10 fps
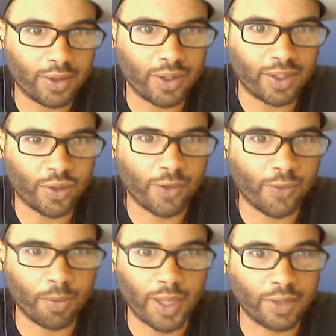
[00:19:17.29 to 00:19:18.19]
trade for
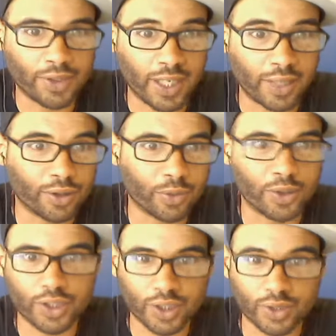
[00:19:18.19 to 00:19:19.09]
Emmanuel Sanders,
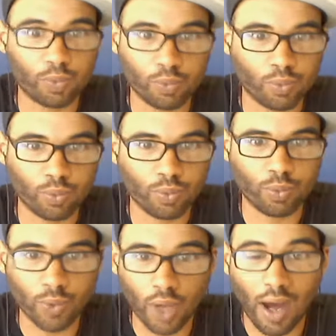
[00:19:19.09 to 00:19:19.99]
which is
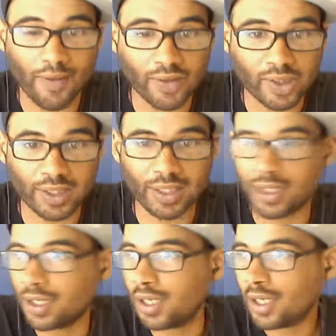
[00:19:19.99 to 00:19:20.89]
obviously
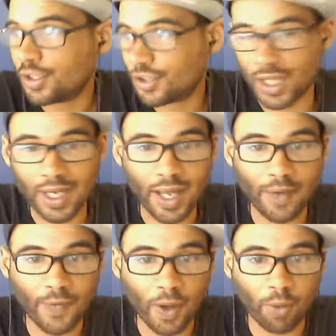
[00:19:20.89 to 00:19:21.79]
Shanahan
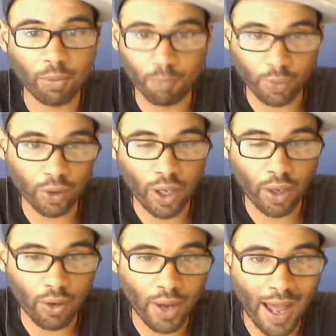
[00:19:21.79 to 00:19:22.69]
felt
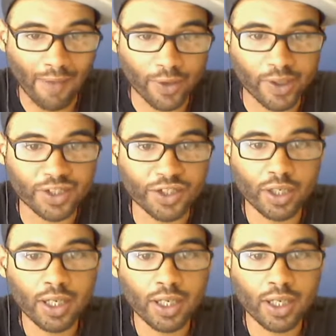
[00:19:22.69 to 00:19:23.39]
below average